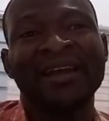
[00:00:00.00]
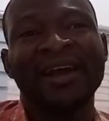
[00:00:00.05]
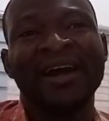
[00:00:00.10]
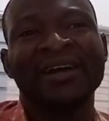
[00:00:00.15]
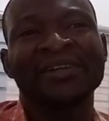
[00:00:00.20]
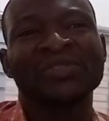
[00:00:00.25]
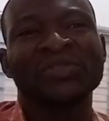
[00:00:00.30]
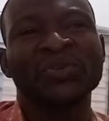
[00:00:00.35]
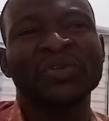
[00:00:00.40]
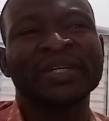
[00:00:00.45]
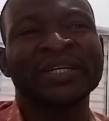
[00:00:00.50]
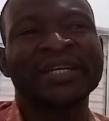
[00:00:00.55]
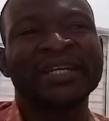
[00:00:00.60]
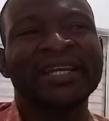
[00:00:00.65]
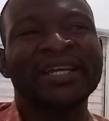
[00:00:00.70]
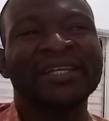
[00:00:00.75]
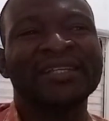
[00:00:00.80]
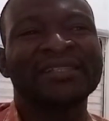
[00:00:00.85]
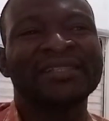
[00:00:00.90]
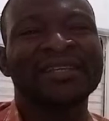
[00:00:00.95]
as to
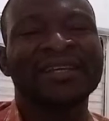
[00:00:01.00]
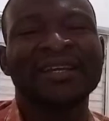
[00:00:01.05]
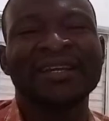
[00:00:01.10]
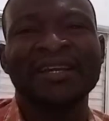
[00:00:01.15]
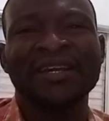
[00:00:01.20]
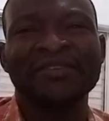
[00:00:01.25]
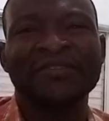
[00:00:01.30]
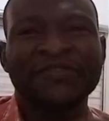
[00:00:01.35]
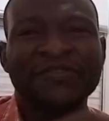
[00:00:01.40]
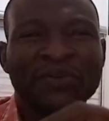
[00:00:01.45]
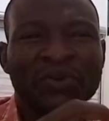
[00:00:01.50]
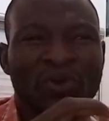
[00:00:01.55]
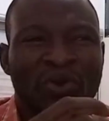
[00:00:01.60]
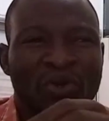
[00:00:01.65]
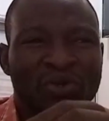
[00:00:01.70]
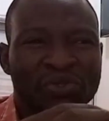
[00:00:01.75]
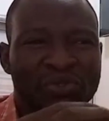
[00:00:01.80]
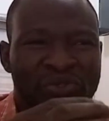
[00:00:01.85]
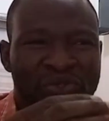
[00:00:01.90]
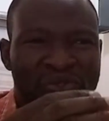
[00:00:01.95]
create a
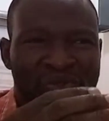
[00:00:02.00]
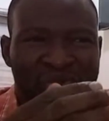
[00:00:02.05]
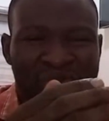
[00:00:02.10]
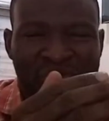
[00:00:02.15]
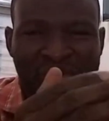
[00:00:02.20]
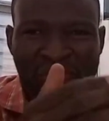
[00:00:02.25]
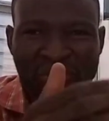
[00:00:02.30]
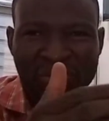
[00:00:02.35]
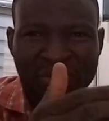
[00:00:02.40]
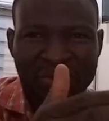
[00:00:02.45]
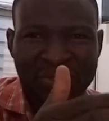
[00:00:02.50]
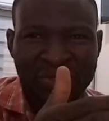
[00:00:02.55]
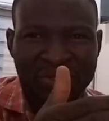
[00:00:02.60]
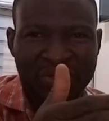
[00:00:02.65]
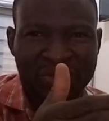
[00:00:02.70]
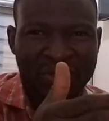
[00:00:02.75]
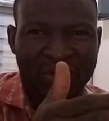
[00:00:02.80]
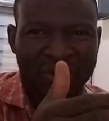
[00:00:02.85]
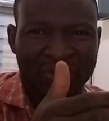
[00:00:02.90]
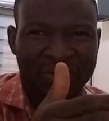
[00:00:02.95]
focused
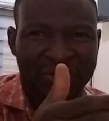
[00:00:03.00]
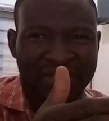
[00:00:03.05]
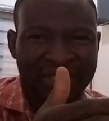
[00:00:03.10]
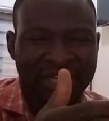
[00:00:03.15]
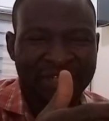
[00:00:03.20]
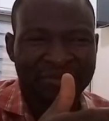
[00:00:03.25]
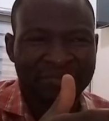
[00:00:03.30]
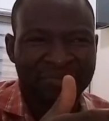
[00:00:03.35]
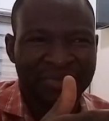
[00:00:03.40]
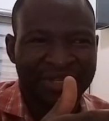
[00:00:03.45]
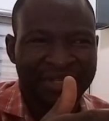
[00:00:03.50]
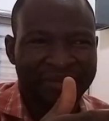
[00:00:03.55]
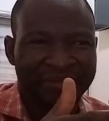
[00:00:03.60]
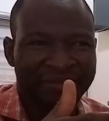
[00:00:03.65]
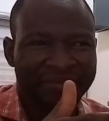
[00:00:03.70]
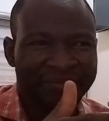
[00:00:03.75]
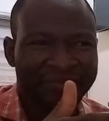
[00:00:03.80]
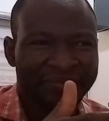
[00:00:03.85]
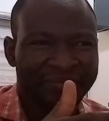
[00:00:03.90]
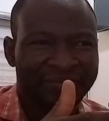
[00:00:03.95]
ultrasound
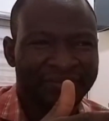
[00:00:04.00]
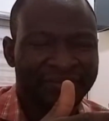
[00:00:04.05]
beam.